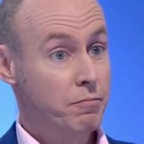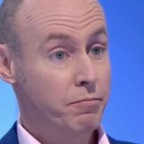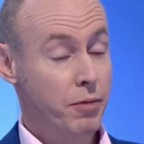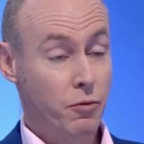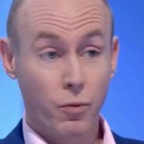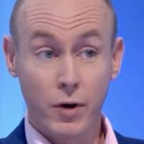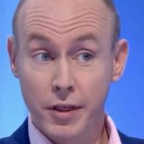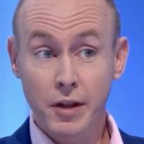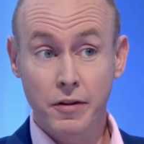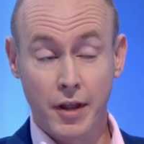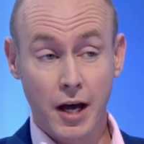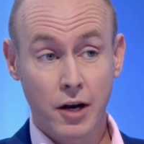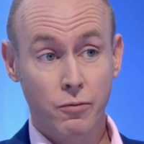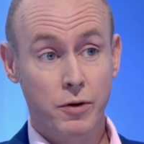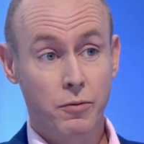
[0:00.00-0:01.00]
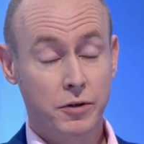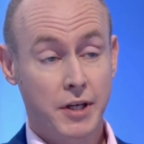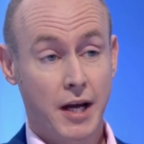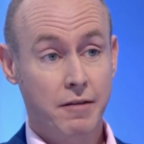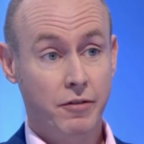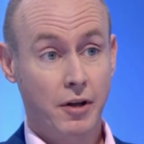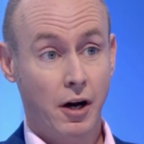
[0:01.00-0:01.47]
But within that, we want
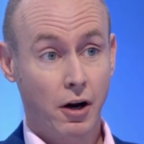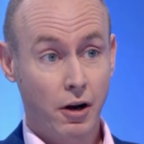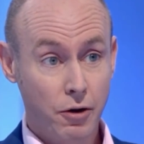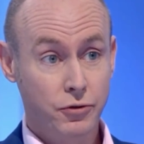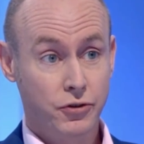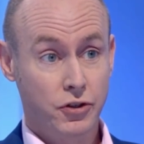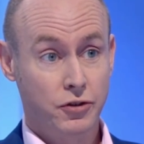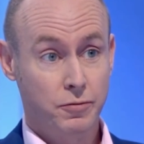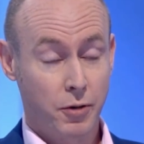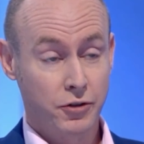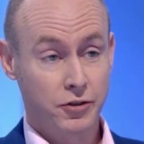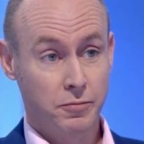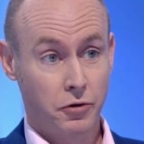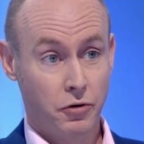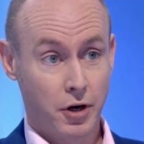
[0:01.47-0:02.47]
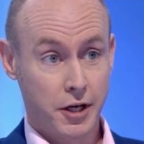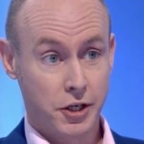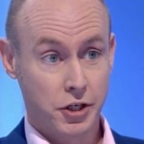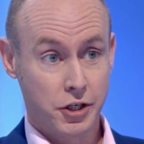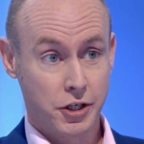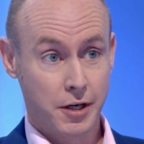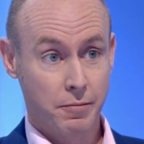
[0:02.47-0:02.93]
to have the closest possible
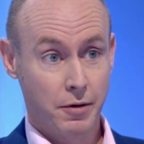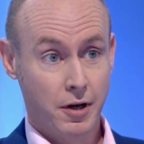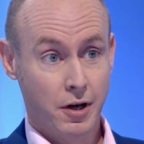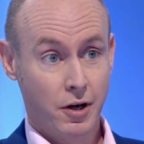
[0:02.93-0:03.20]
relationship